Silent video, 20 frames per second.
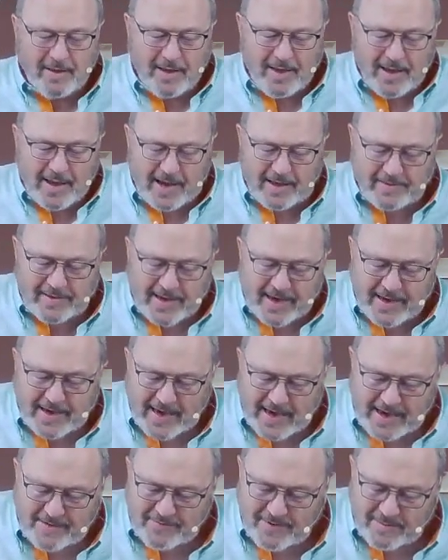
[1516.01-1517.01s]
And they
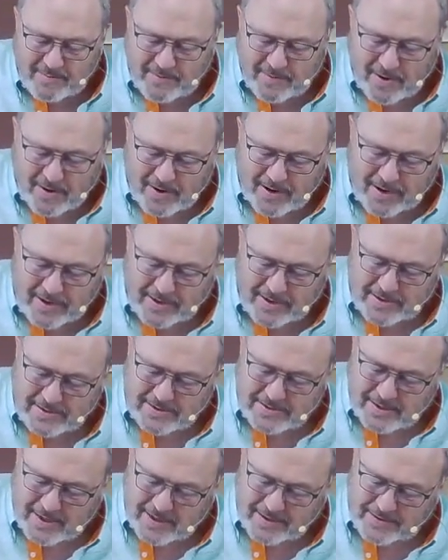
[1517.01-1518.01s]
gave him audience
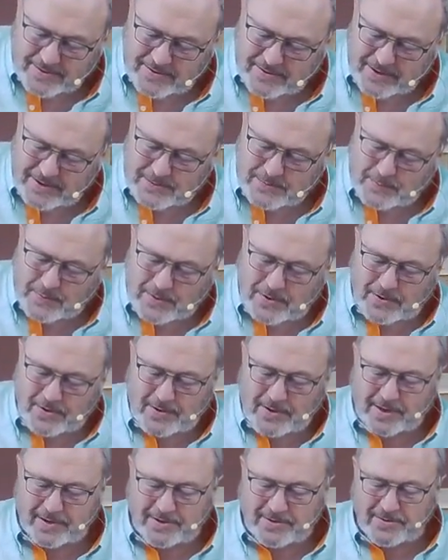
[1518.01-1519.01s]
unto his word,
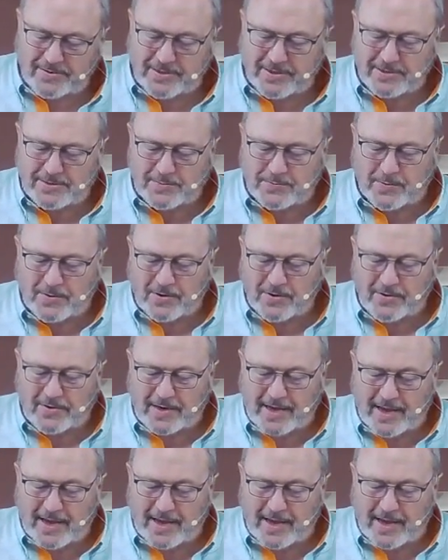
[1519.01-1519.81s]
unto this word,